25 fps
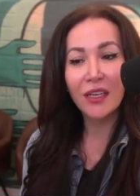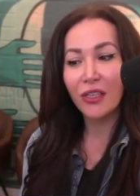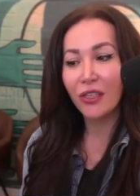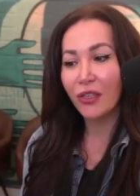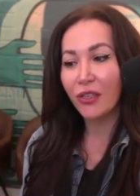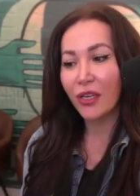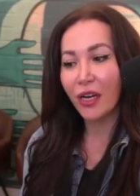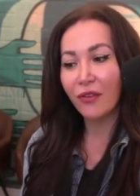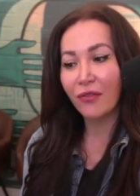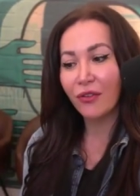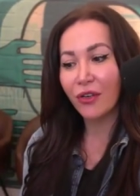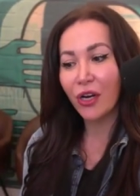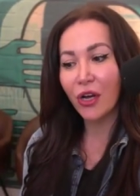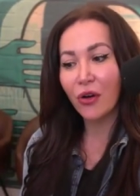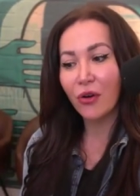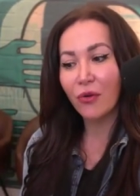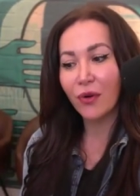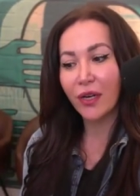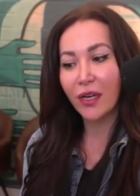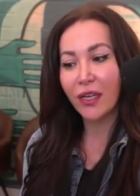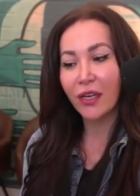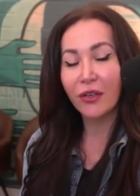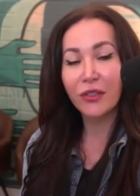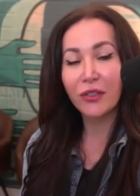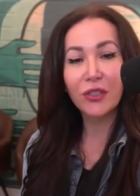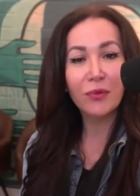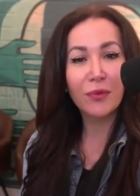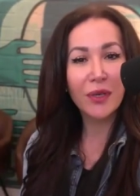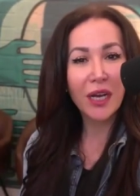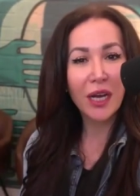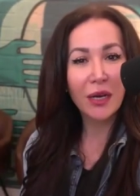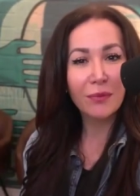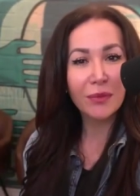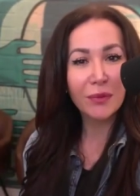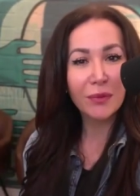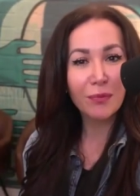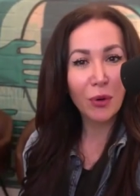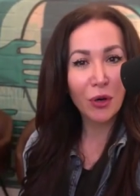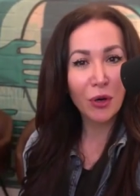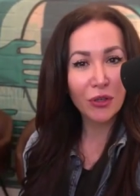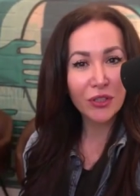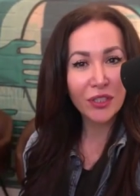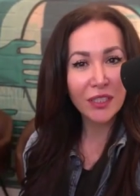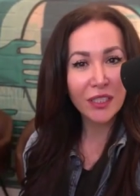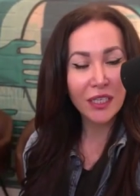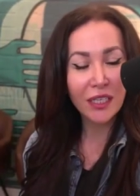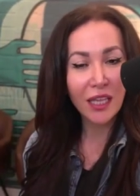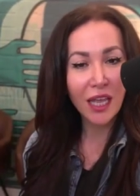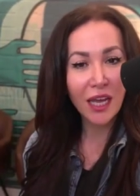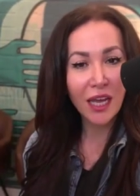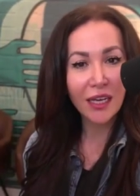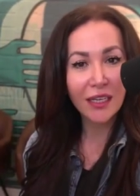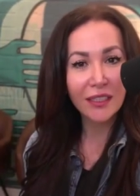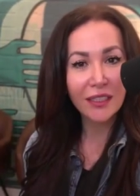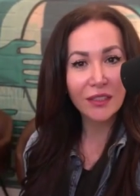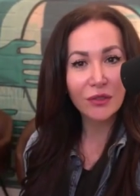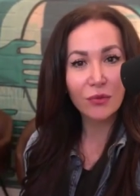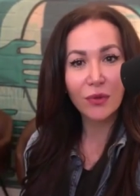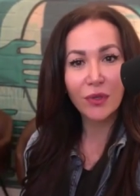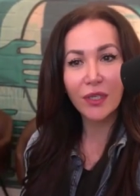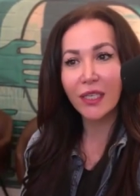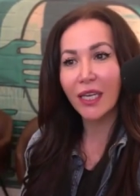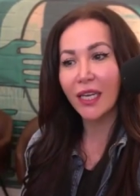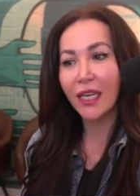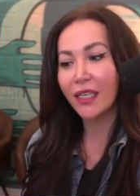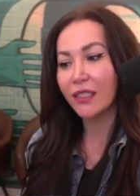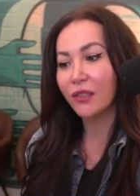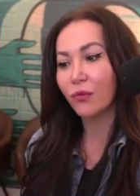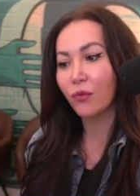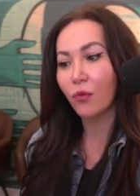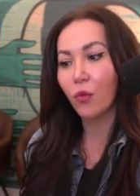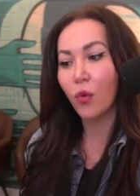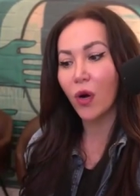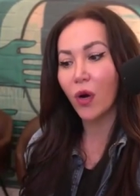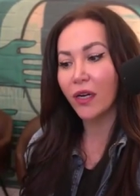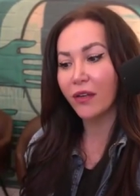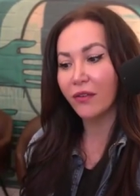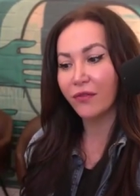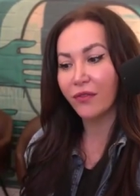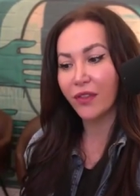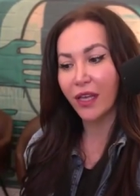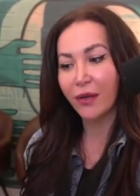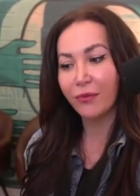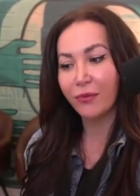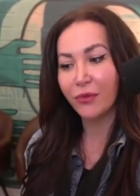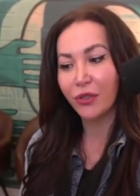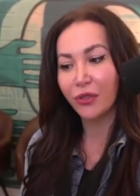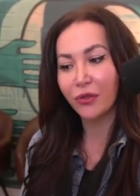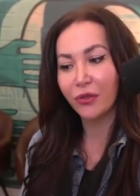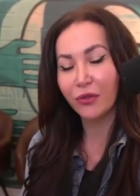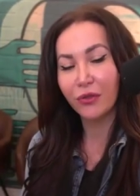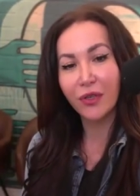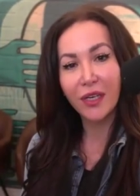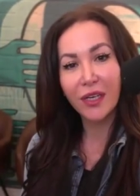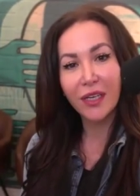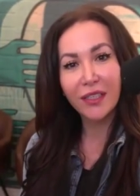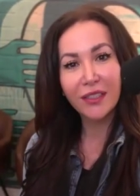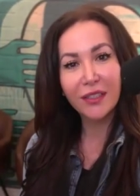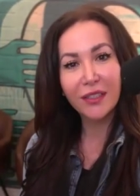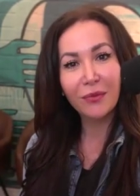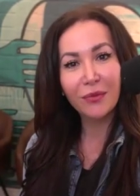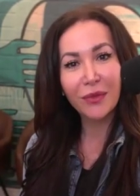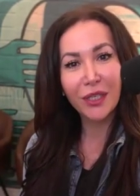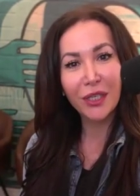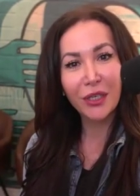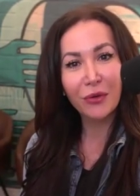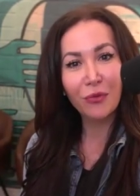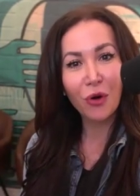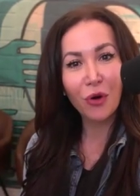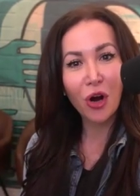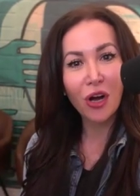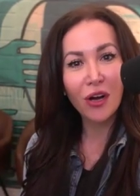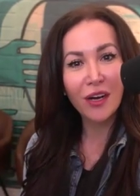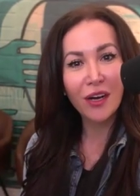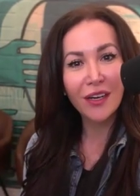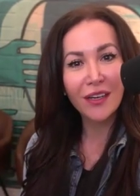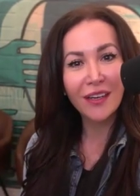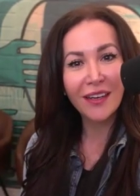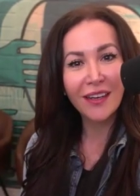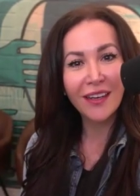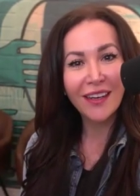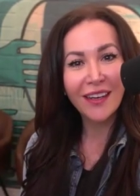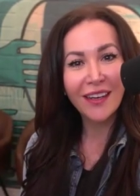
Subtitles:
You never know. And it also becomes personalized. When in case one of them do something wrong,